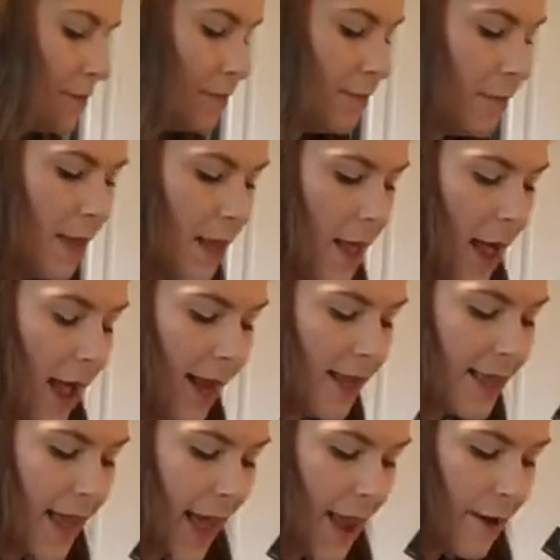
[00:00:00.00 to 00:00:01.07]

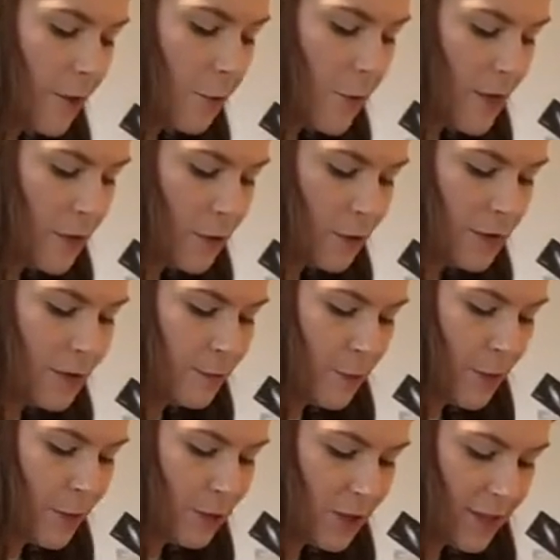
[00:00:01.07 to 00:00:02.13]
And again, with your
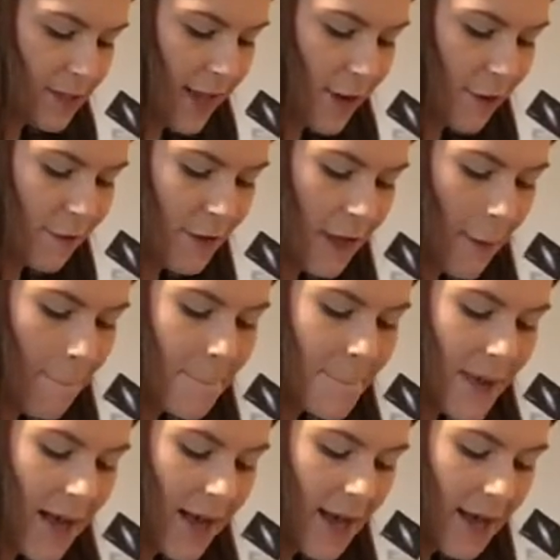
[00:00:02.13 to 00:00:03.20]
spoon, just kind of
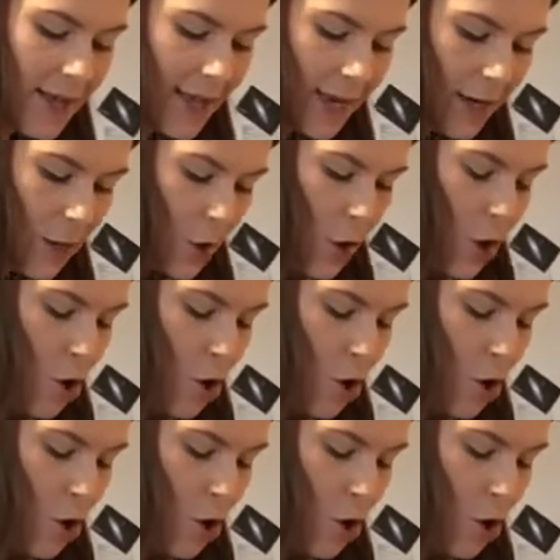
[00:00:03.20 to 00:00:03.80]
combine